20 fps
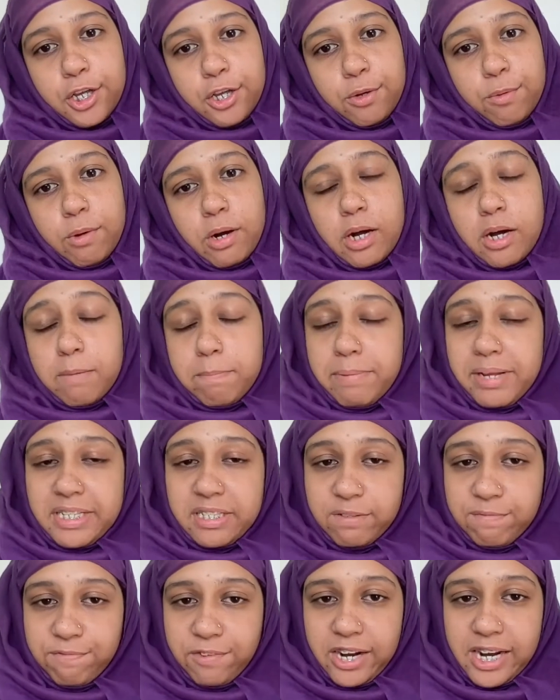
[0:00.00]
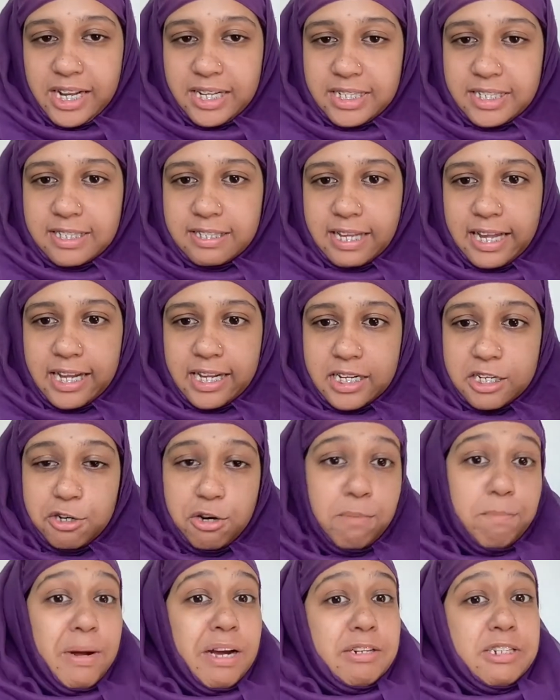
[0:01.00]
who are best friends and
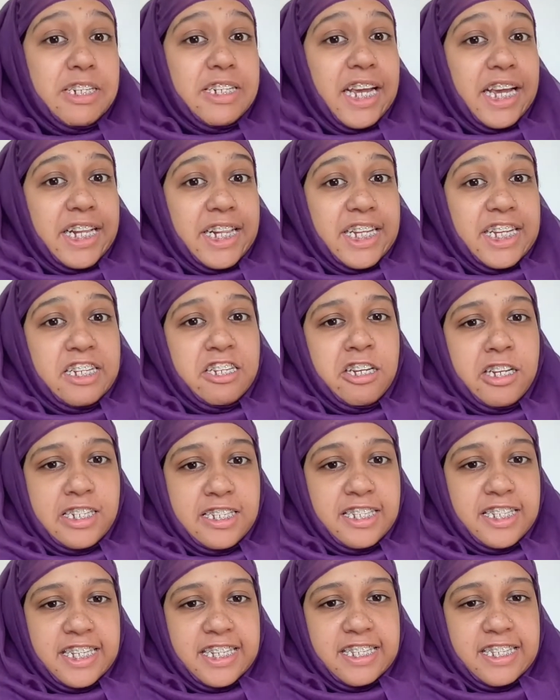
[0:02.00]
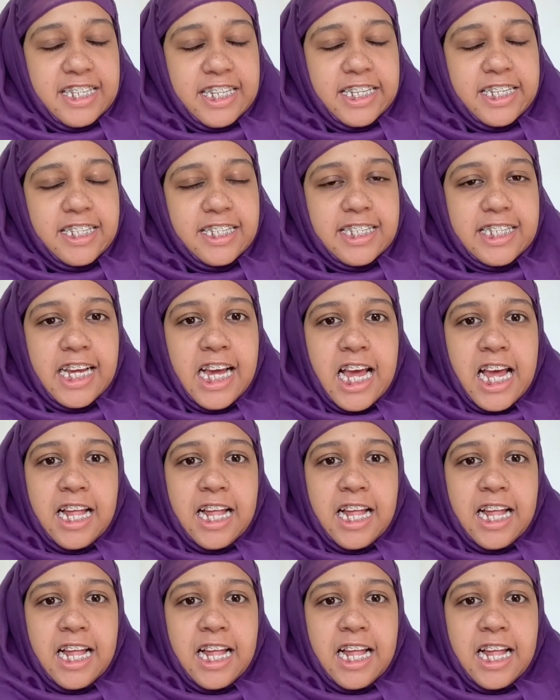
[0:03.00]
are about to take their GCSEs.